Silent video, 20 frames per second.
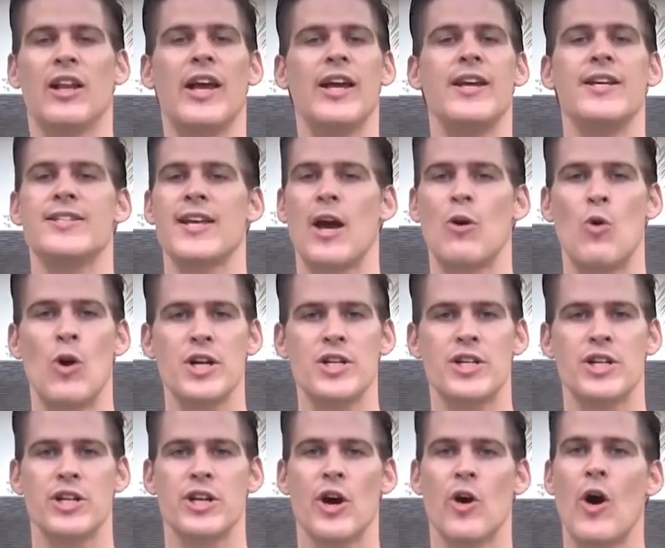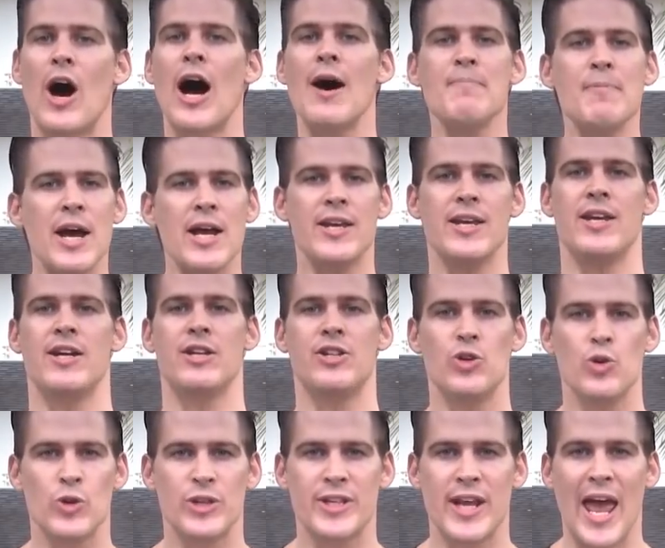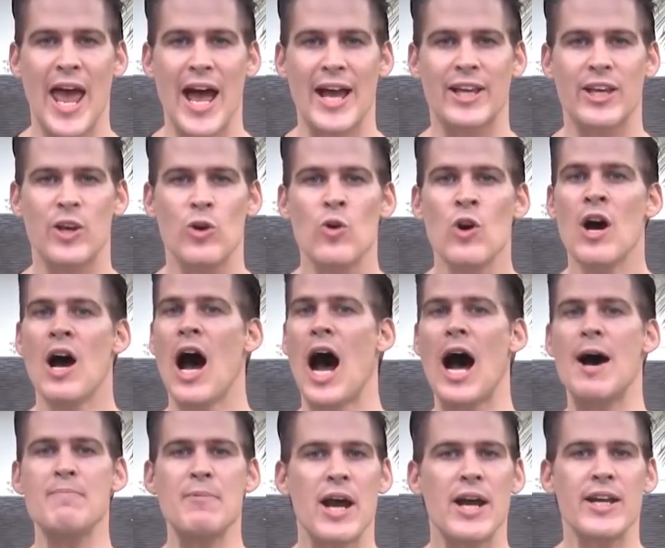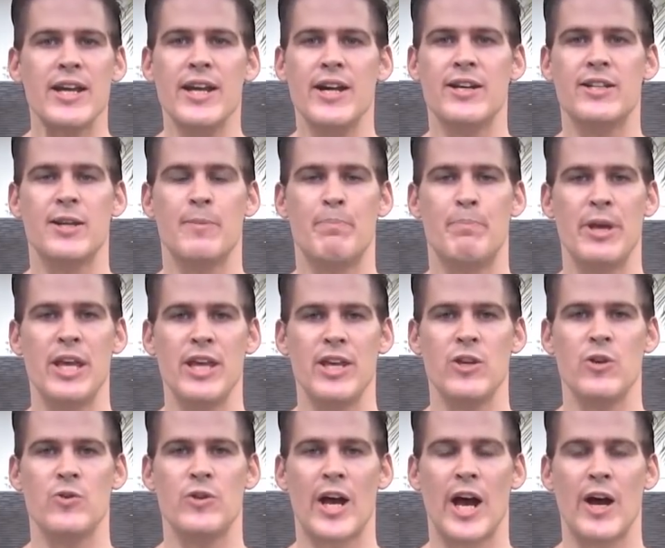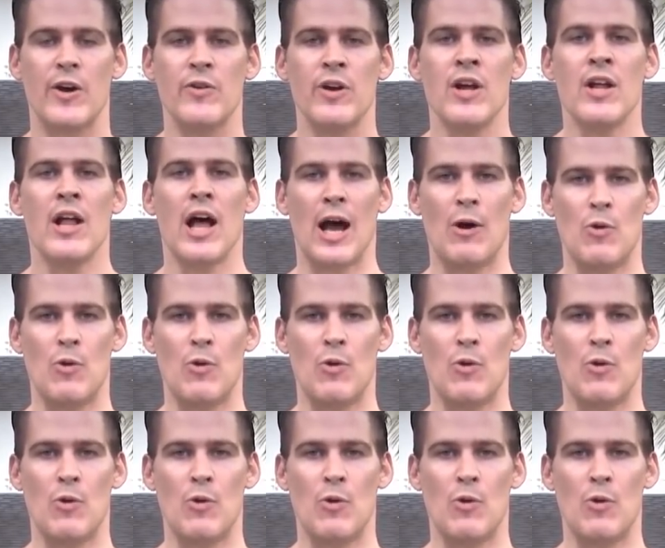Now ladies, I want you to know, I'm not here to attack you. I'm not here to beat you down.